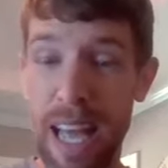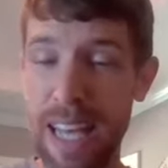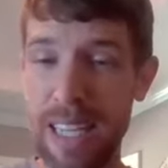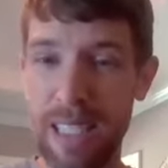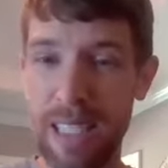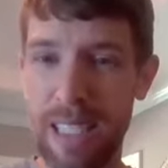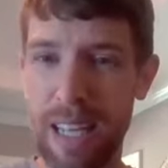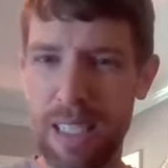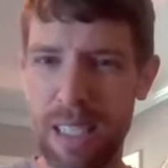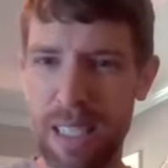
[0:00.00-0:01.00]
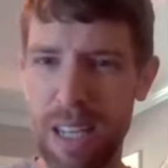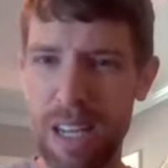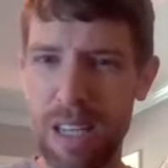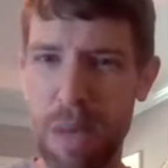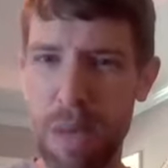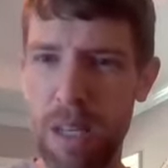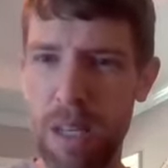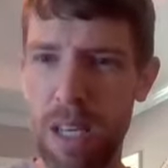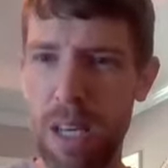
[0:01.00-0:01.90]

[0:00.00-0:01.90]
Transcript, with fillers: as as a son to maybe